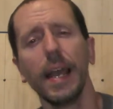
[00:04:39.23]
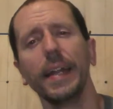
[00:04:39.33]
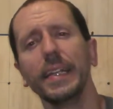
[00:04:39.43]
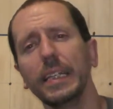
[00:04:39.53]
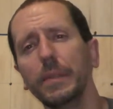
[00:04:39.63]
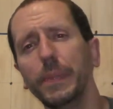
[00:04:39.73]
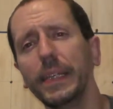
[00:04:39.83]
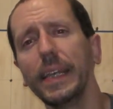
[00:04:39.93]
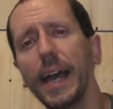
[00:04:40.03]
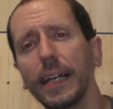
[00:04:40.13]
and
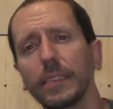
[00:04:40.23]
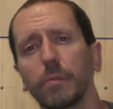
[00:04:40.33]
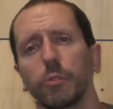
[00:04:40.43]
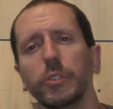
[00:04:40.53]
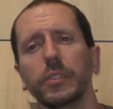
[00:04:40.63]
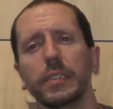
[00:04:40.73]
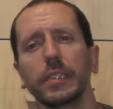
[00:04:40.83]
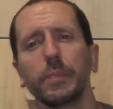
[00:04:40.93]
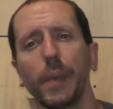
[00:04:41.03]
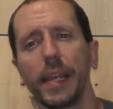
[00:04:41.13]
EPS, which is
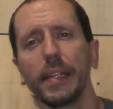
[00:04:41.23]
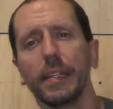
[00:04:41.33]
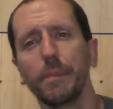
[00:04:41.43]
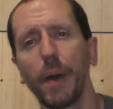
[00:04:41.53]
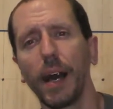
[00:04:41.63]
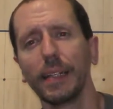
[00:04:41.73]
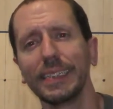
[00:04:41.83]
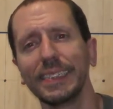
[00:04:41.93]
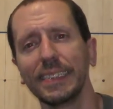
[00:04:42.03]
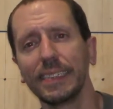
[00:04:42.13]
expanded
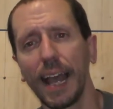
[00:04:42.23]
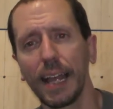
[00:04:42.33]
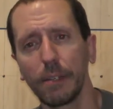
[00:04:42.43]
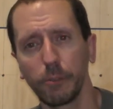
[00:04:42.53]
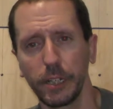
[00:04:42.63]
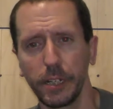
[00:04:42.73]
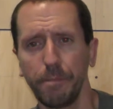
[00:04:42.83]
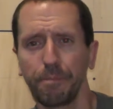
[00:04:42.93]
polystyrene.